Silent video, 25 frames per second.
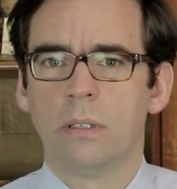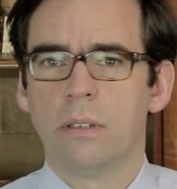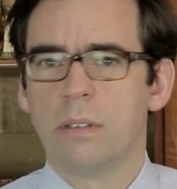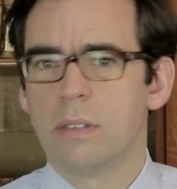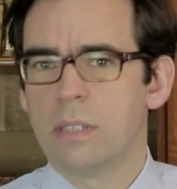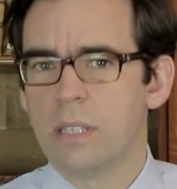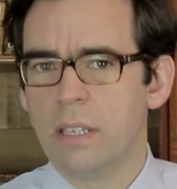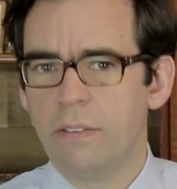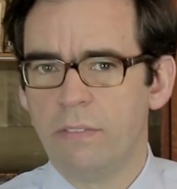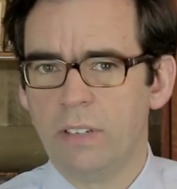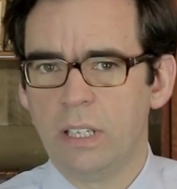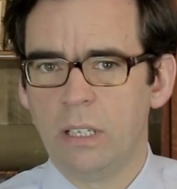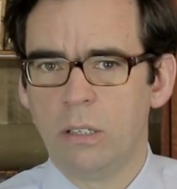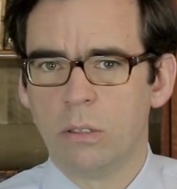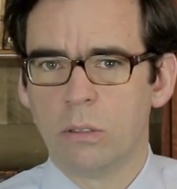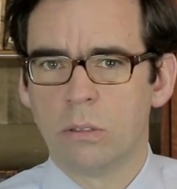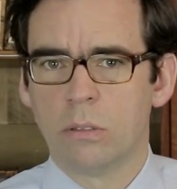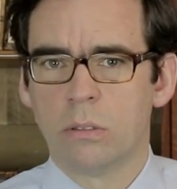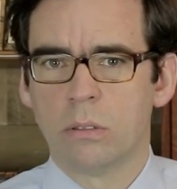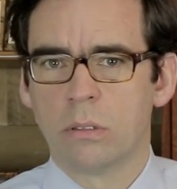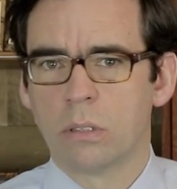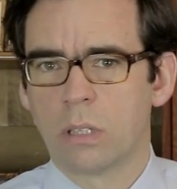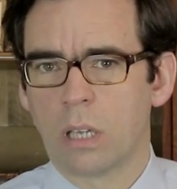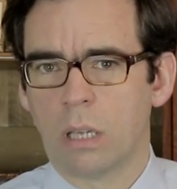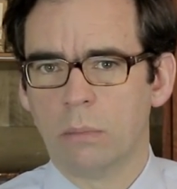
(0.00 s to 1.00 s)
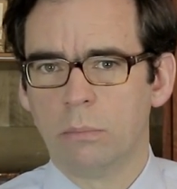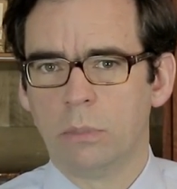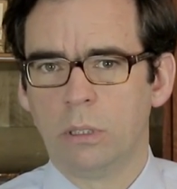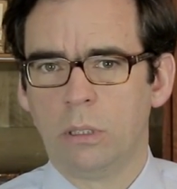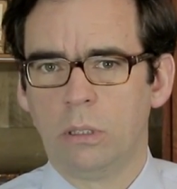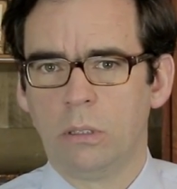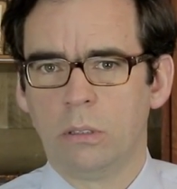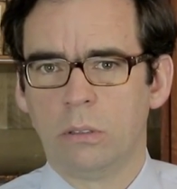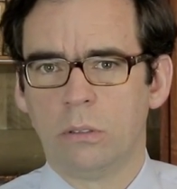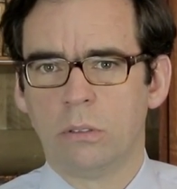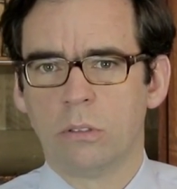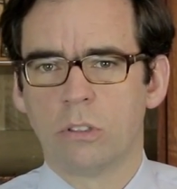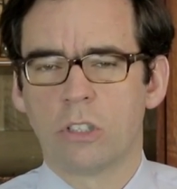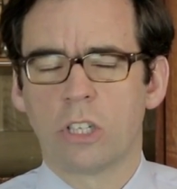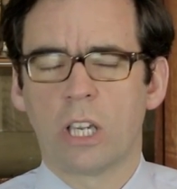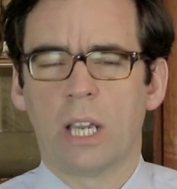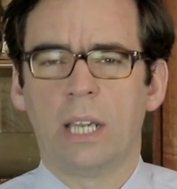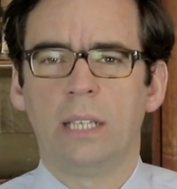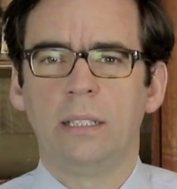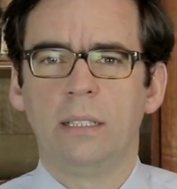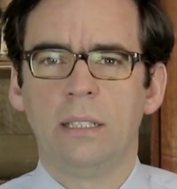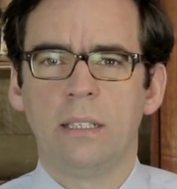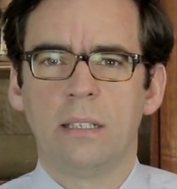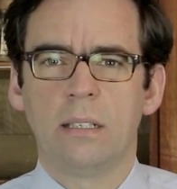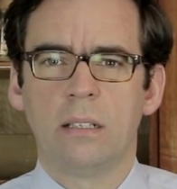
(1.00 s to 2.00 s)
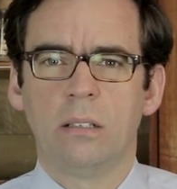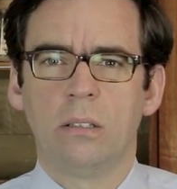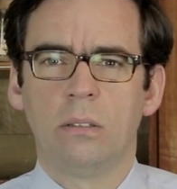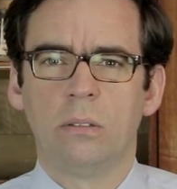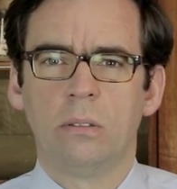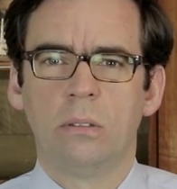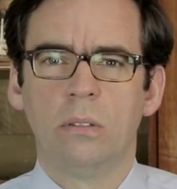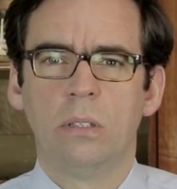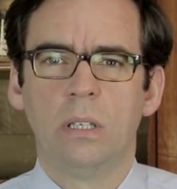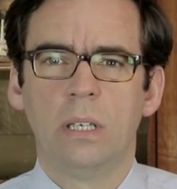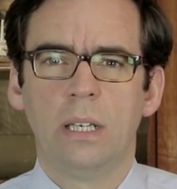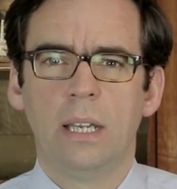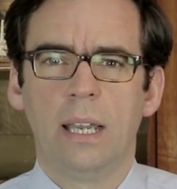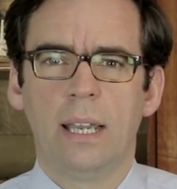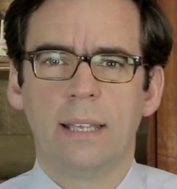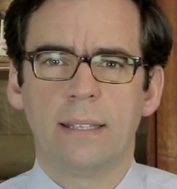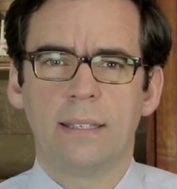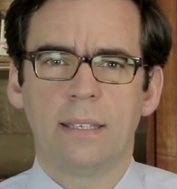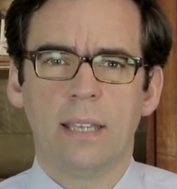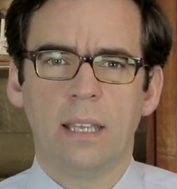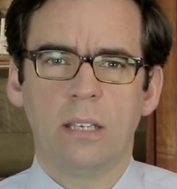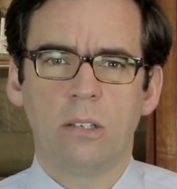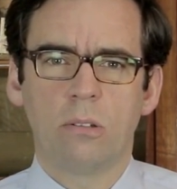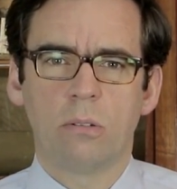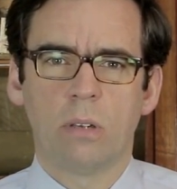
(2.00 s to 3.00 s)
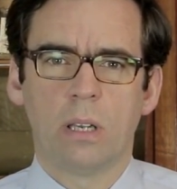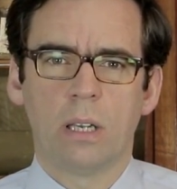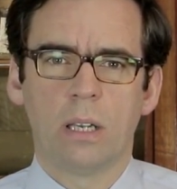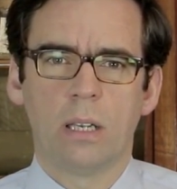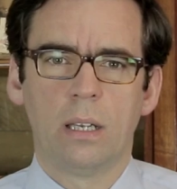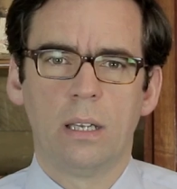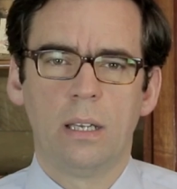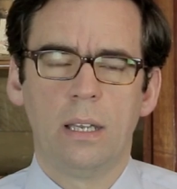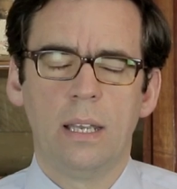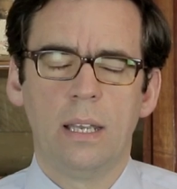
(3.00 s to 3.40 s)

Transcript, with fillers: civil law, common law, Chinese law, etc.